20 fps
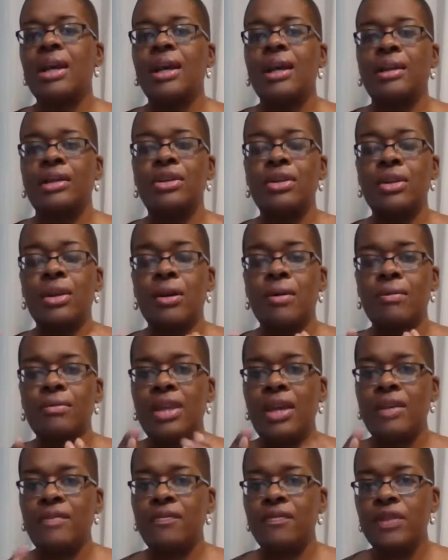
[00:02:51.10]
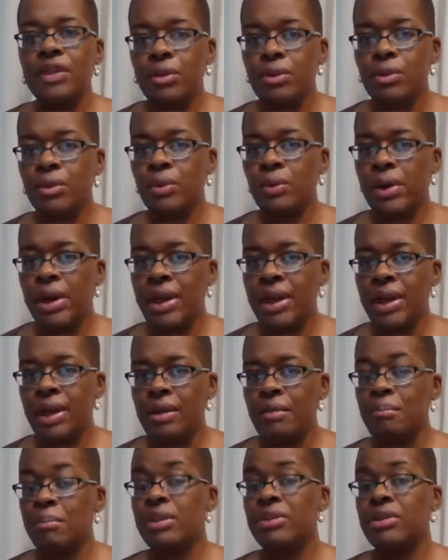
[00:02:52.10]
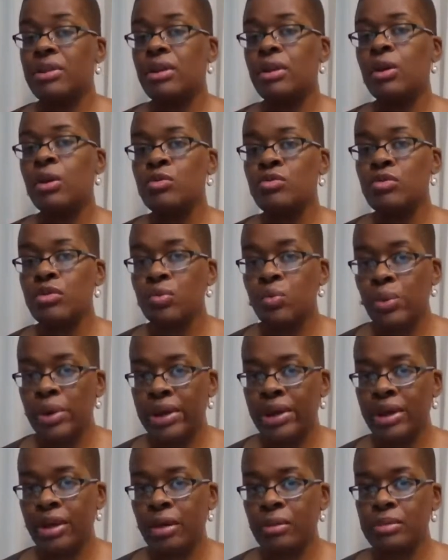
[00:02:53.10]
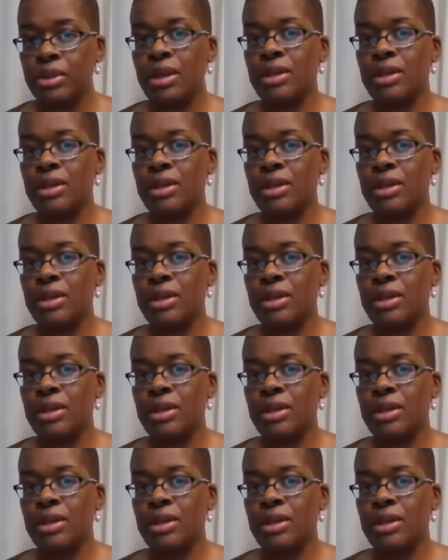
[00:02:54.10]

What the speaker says: they feel great, but they're overwhelmed.